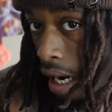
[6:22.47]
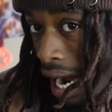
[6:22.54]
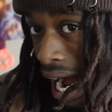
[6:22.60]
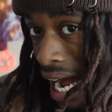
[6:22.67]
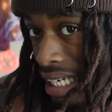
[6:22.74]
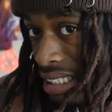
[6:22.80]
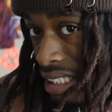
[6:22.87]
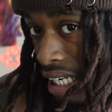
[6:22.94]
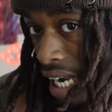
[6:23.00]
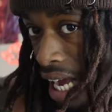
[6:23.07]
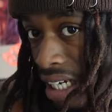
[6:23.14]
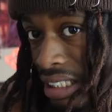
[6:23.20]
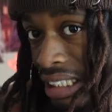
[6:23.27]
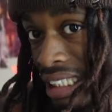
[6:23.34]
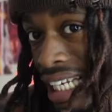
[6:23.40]
I say
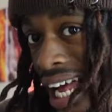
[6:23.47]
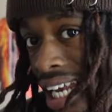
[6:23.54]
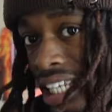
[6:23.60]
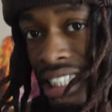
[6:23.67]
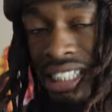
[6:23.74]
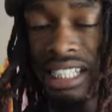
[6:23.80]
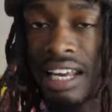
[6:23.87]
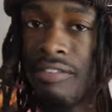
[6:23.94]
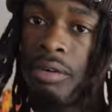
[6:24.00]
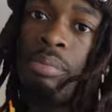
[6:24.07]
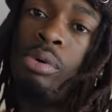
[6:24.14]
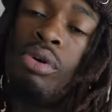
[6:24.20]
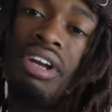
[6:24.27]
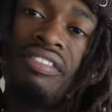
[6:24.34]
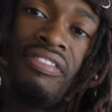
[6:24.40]
like a solid
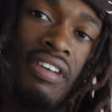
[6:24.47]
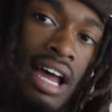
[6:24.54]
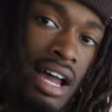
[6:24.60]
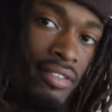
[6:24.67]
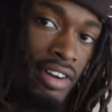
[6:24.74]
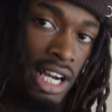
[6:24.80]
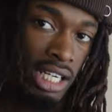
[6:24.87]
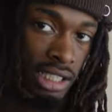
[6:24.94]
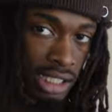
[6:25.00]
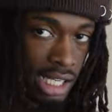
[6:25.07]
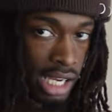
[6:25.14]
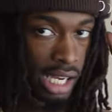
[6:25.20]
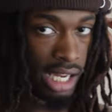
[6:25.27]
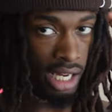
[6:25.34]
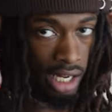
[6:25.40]
7.5 out of
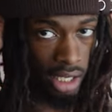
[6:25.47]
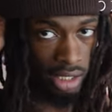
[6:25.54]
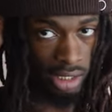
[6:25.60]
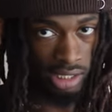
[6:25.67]
10.